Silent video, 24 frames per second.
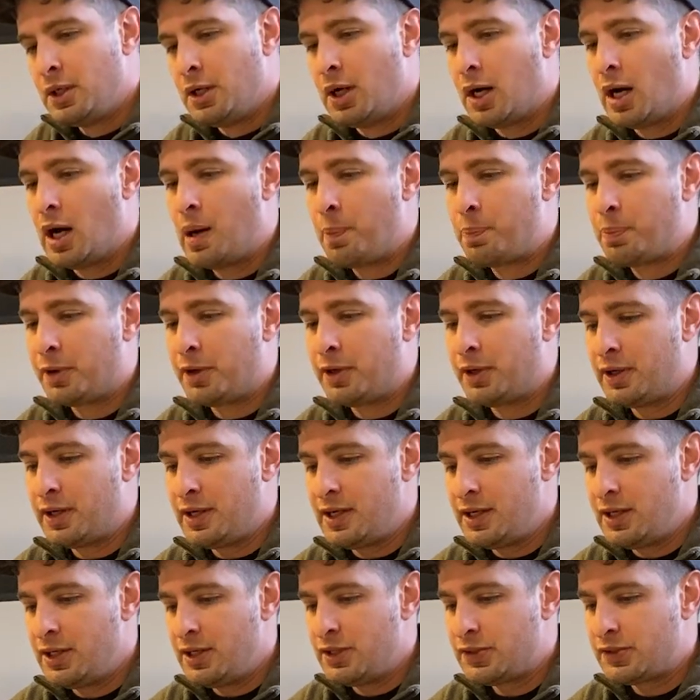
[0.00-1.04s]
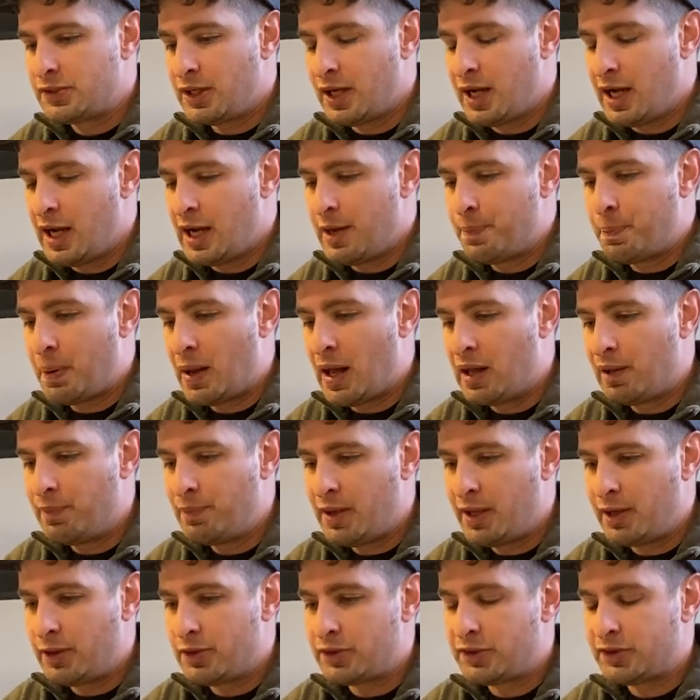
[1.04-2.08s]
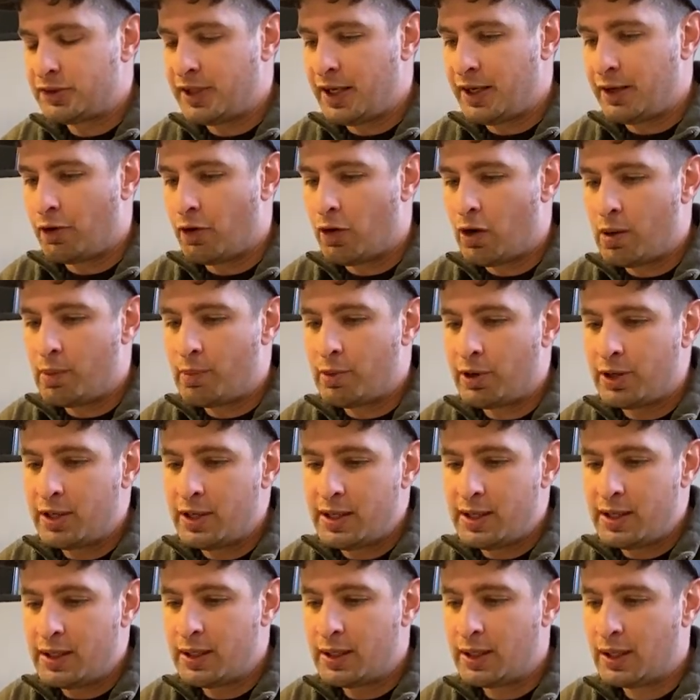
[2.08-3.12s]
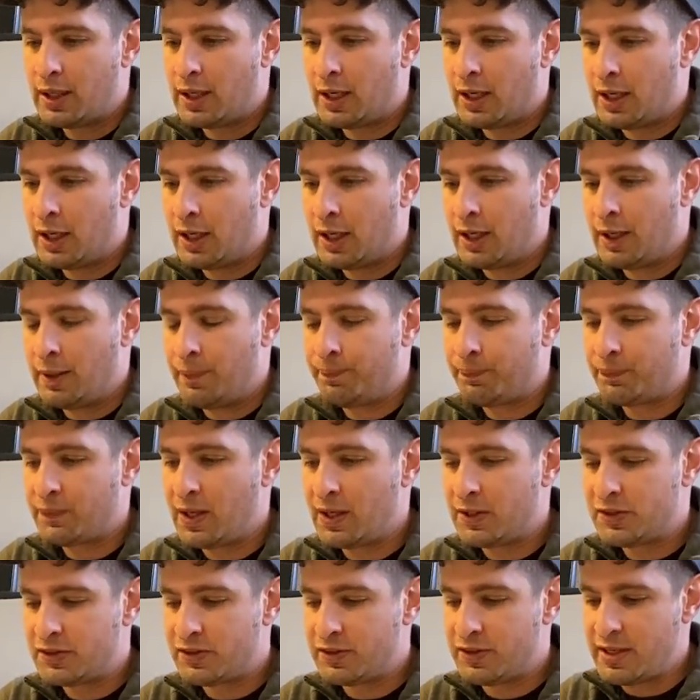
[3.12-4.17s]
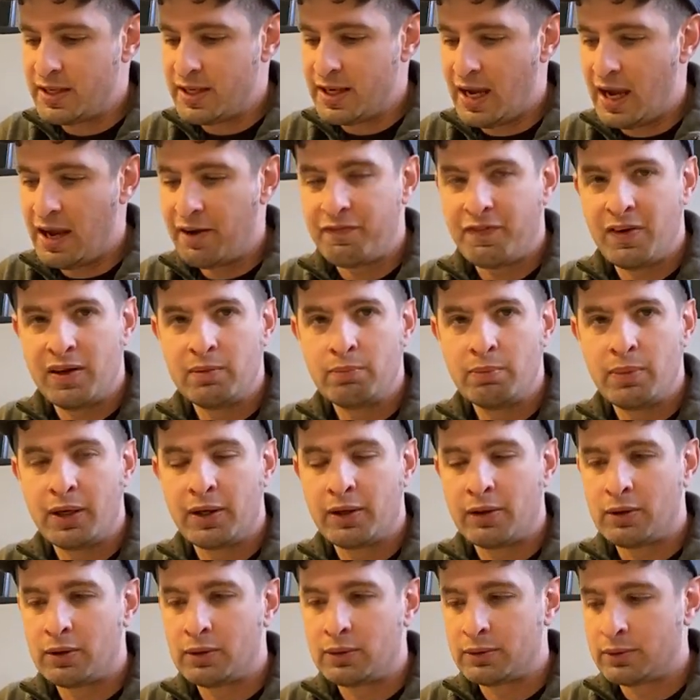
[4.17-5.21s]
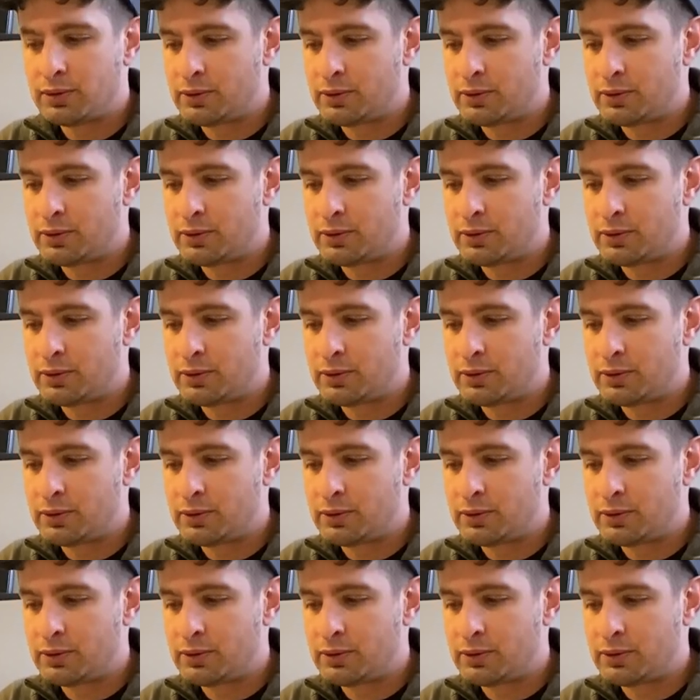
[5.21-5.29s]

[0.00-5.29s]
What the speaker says: upper is a Palmetto State Armory. It's the FN barrel